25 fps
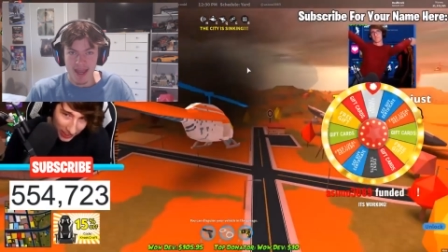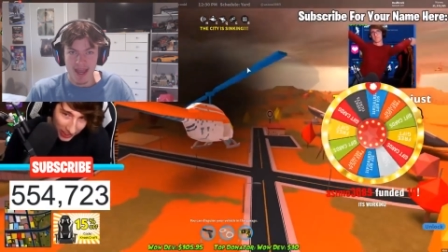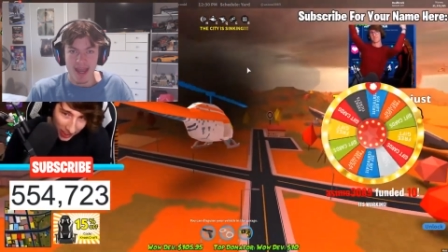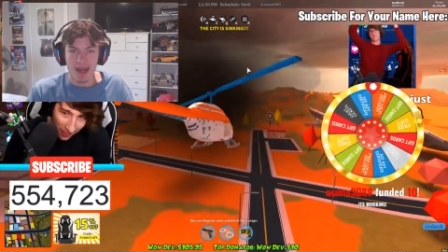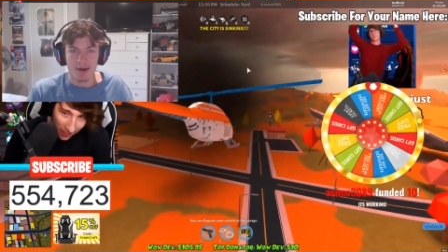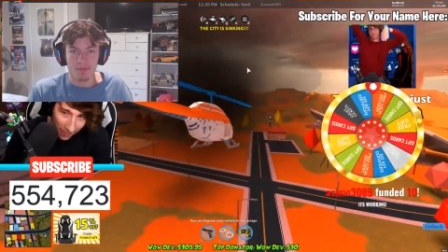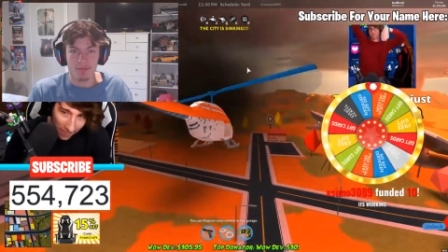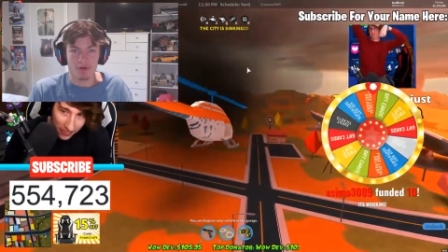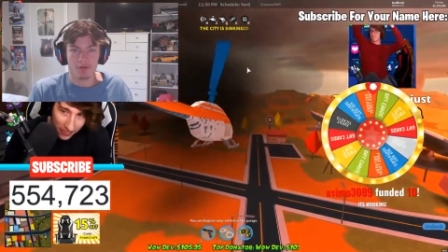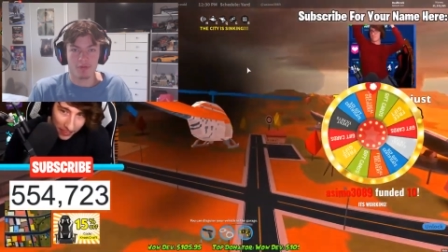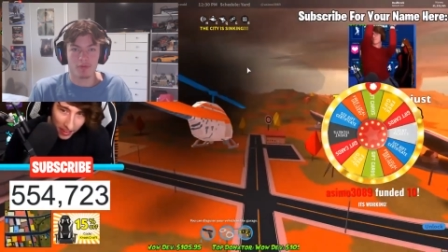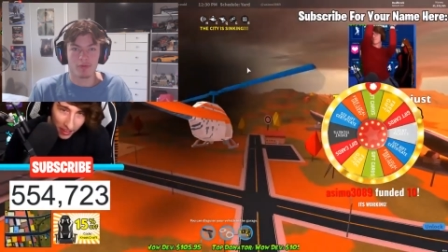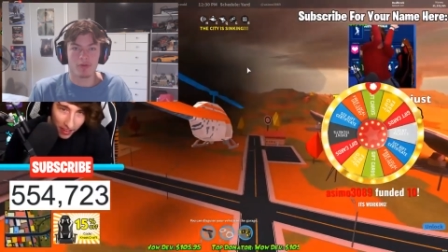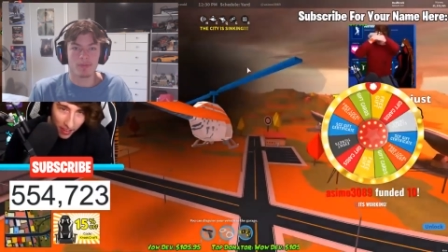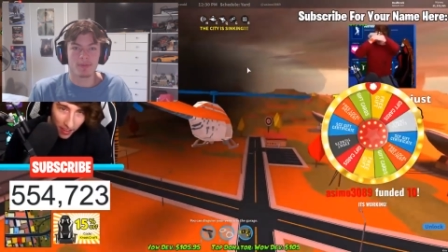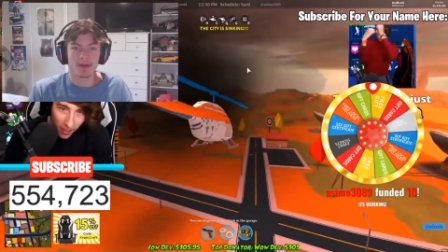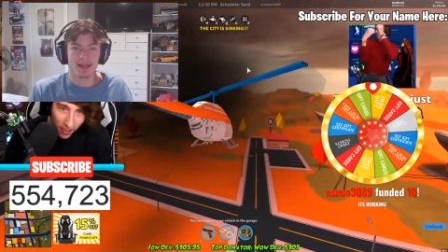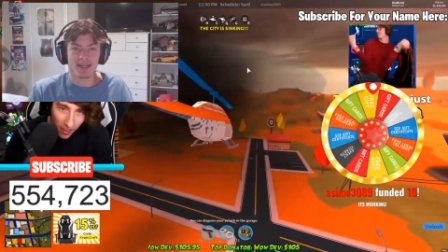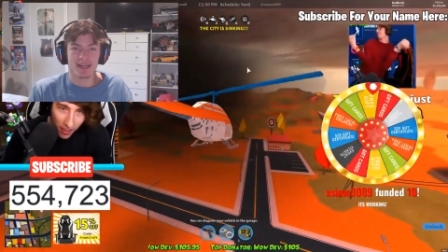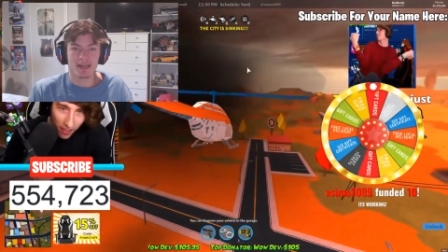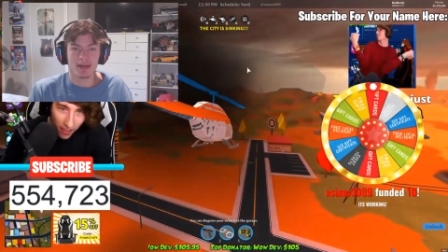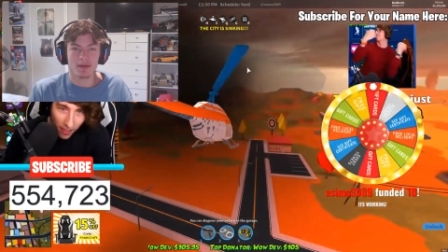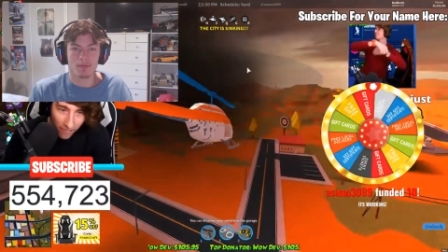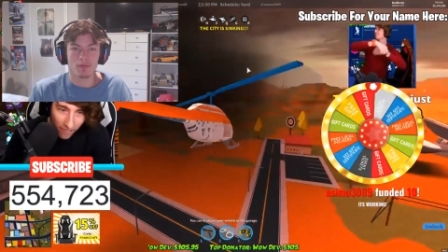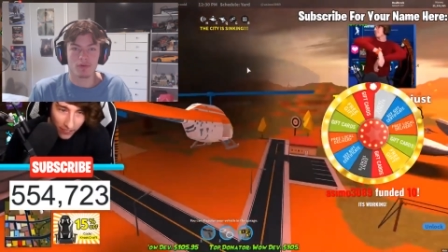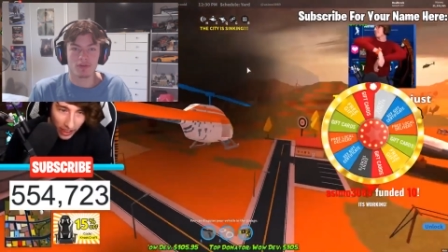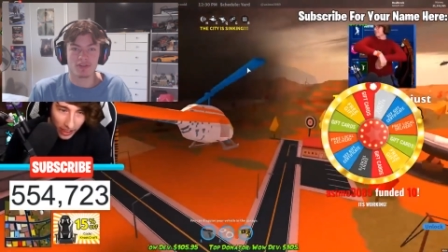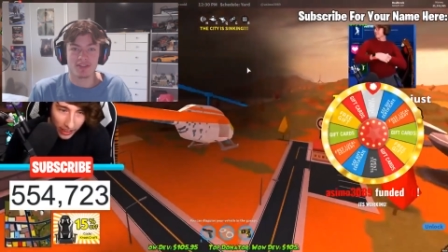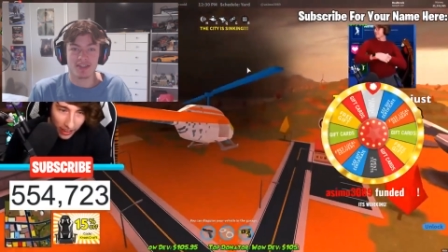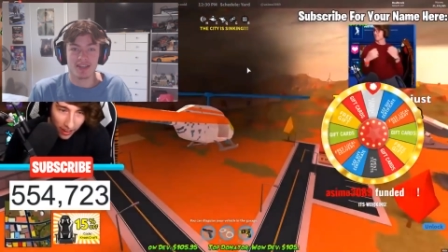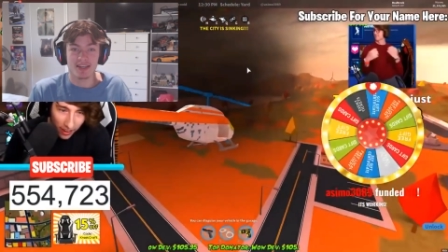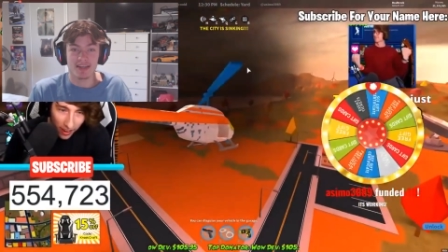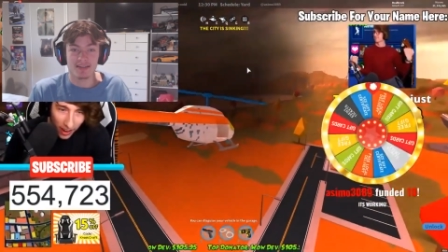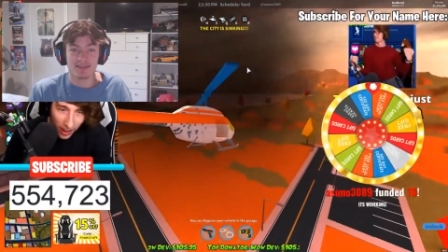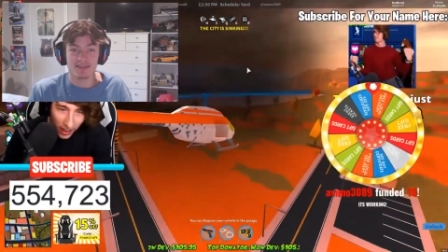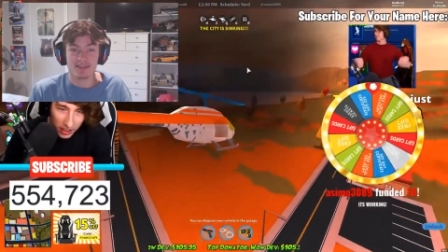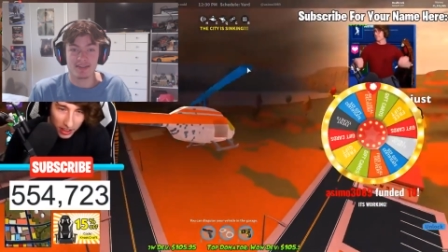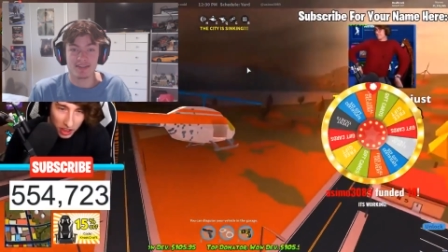And we will be getting more
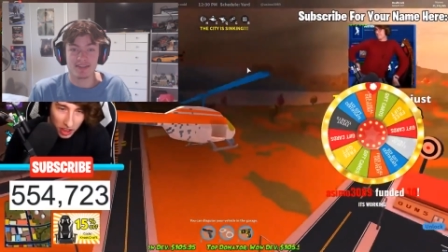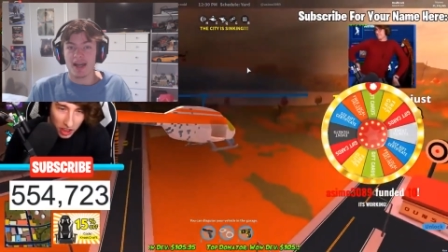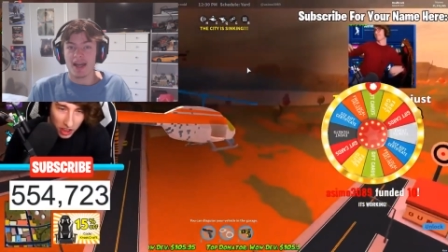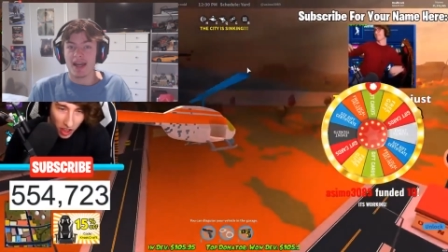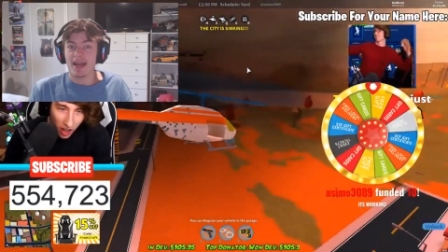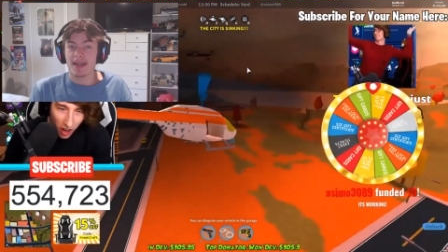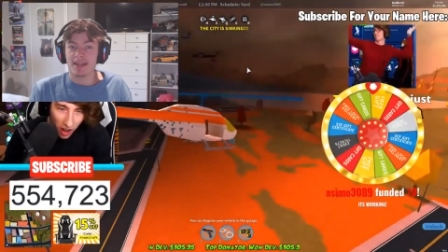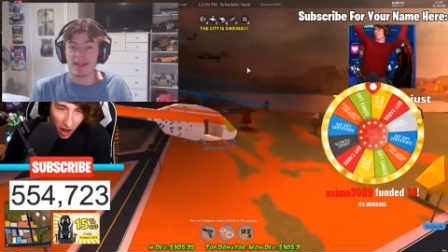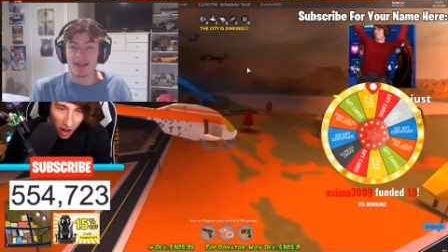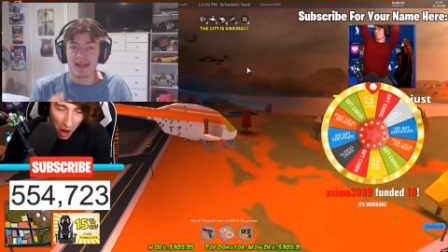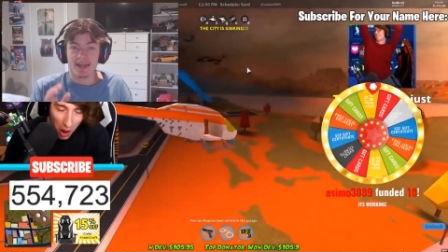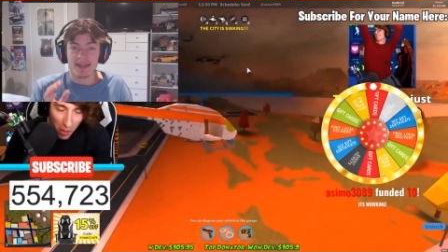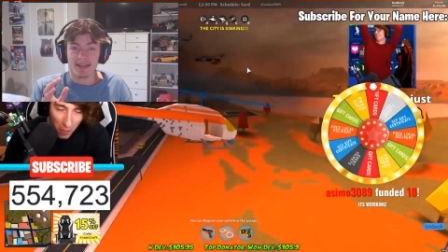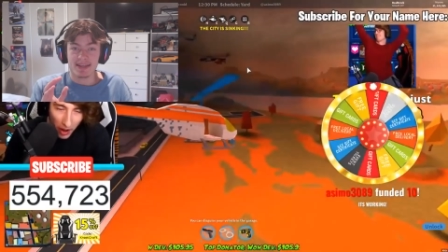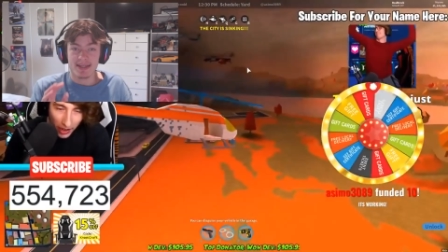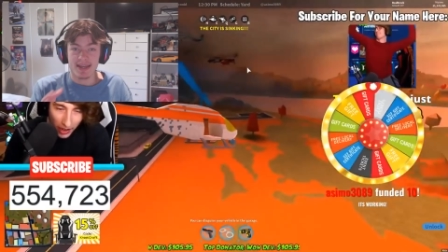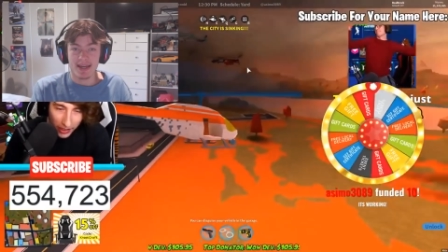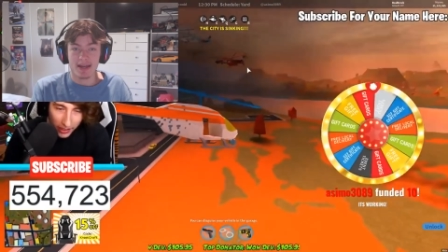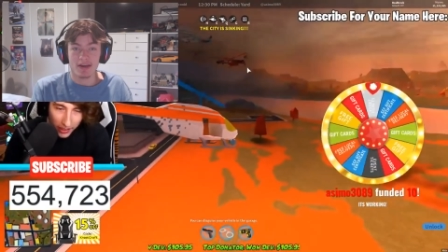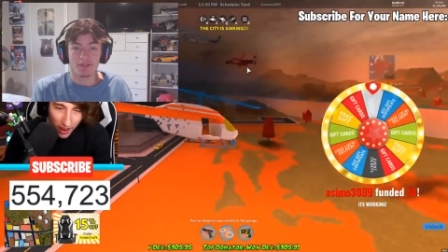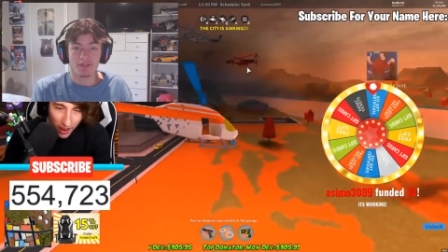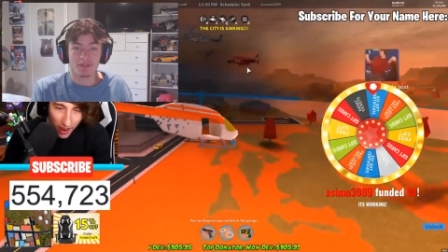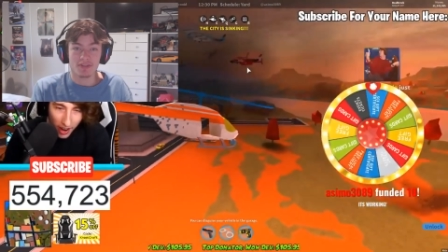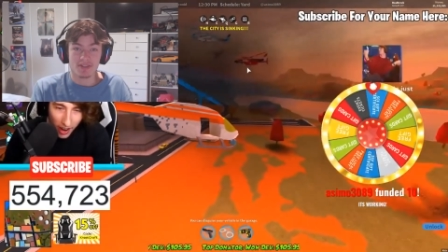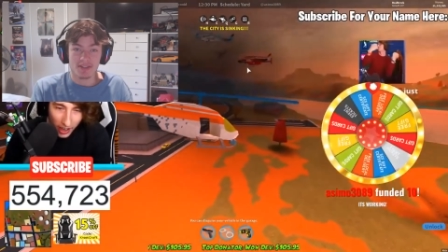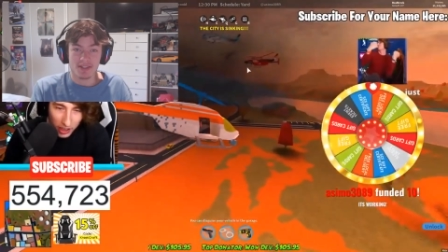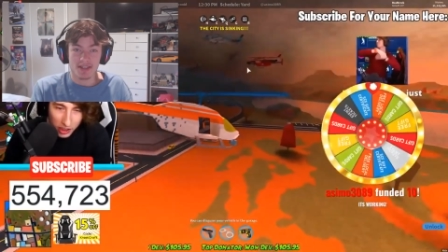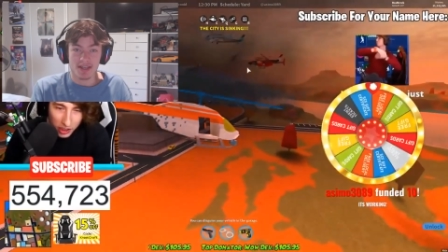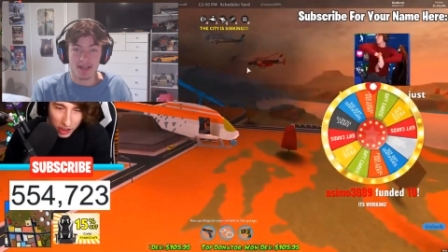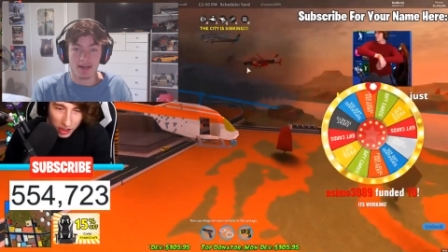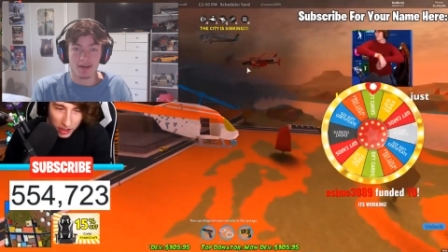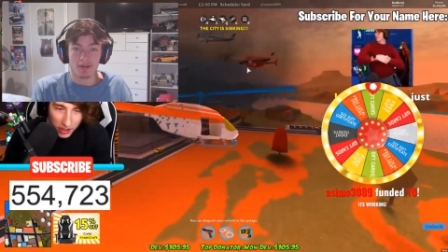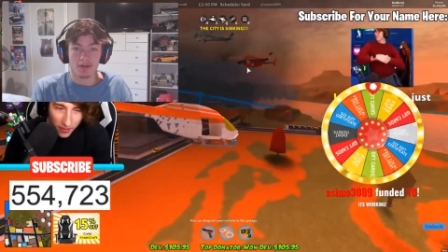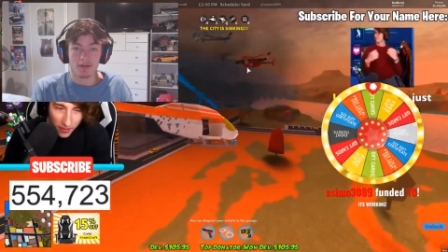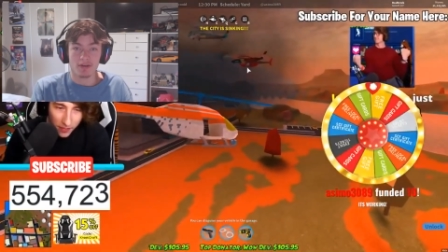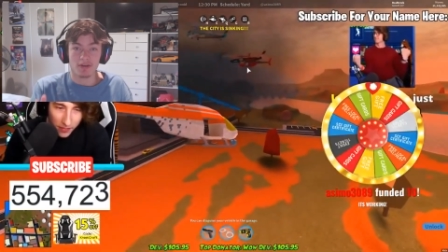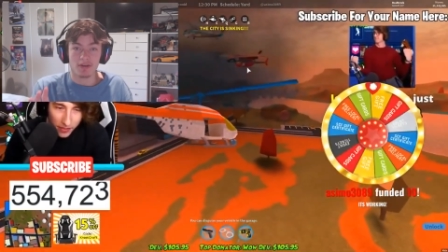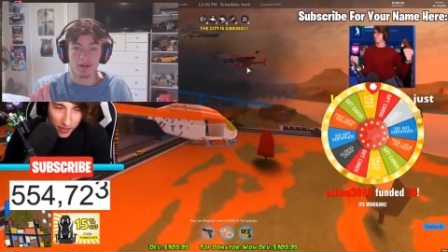teasers and a
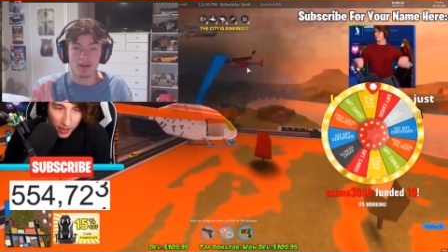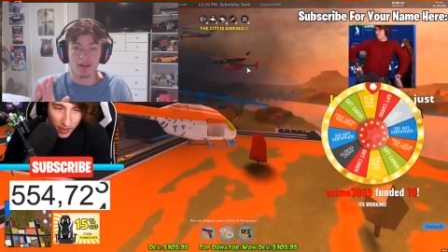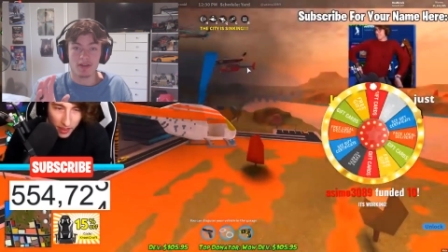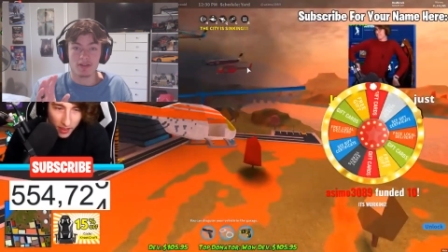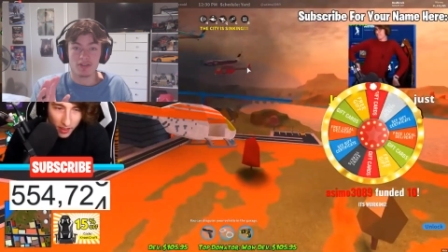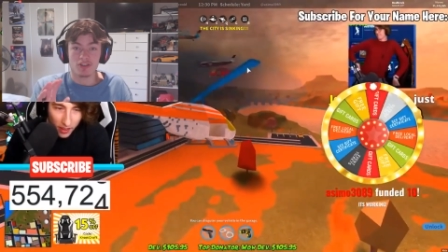countdown